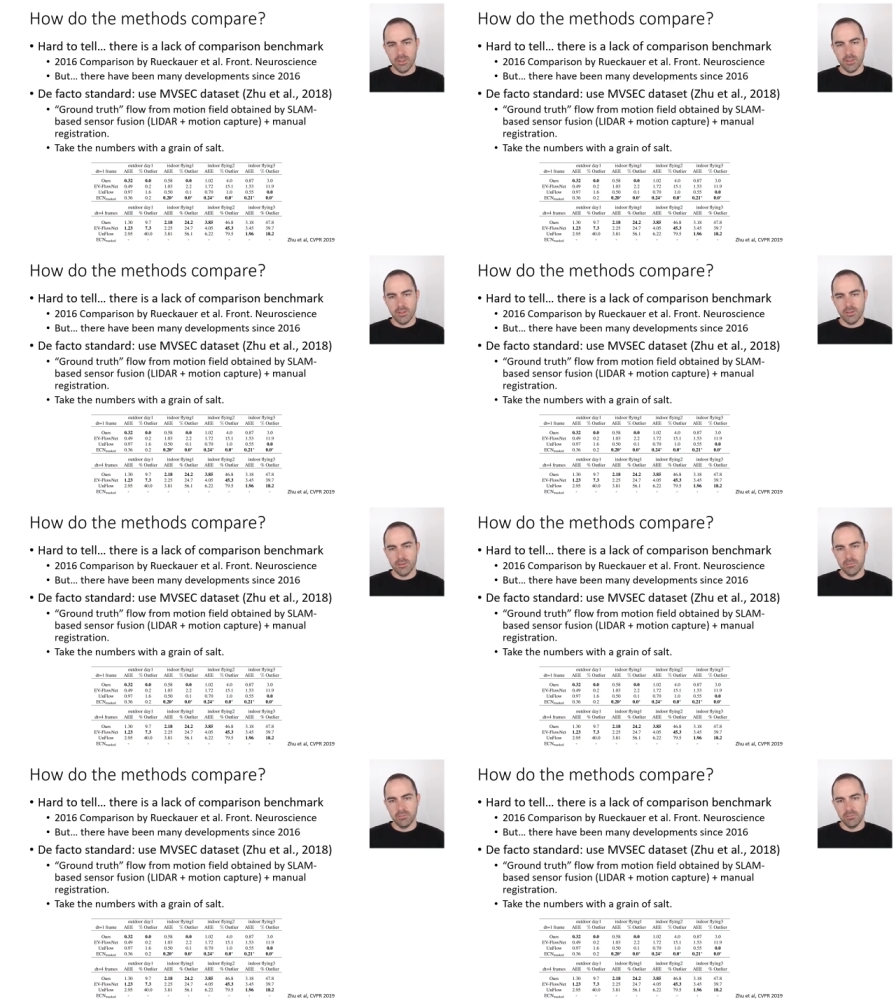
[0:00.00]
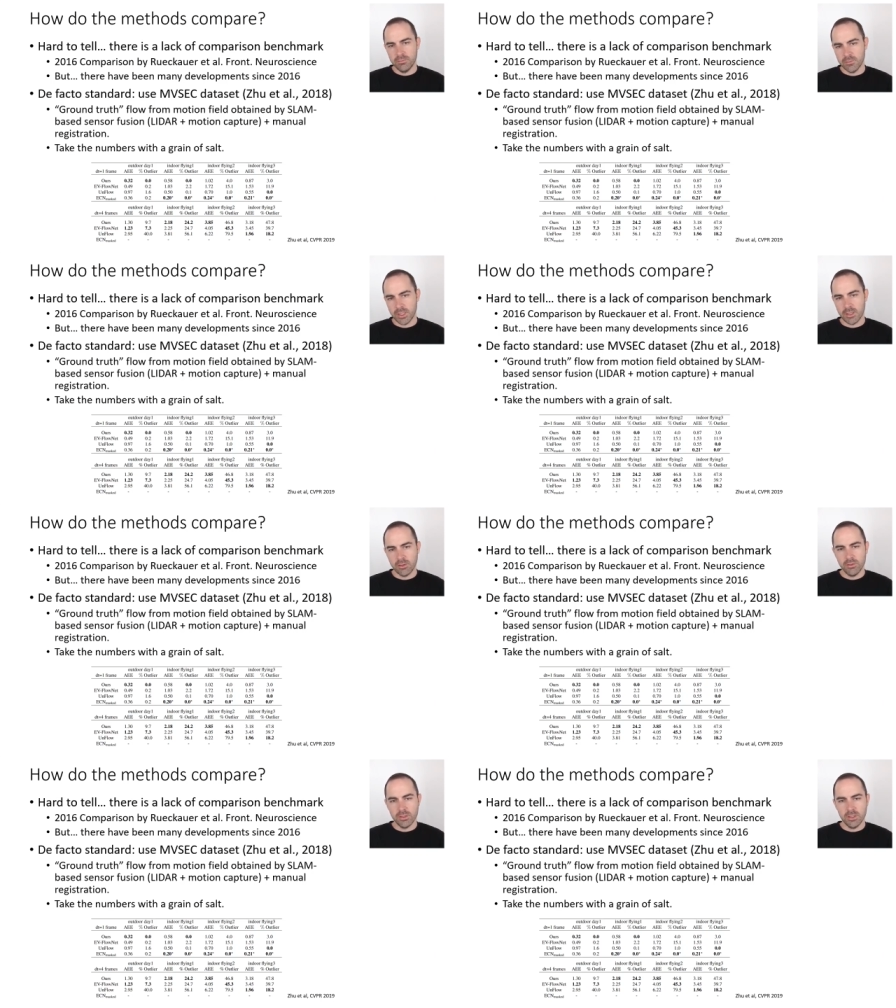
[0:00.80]
uh,
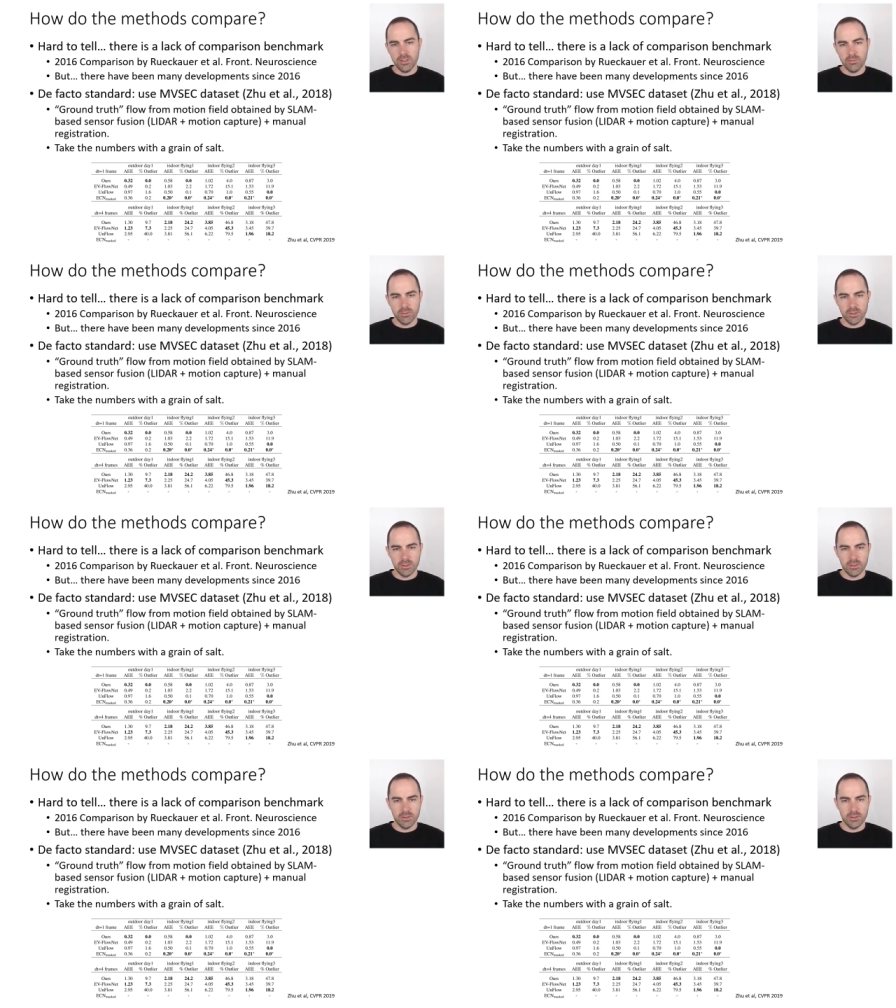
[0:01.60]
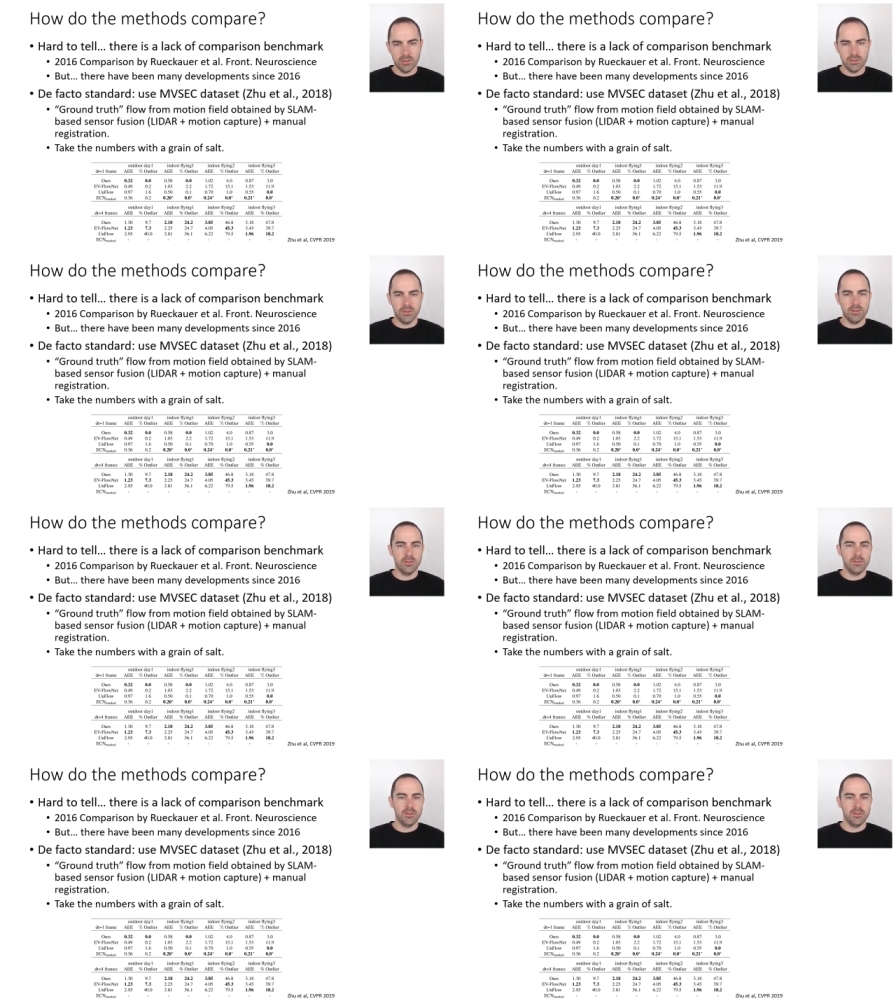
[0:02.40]
accuracy, but uh,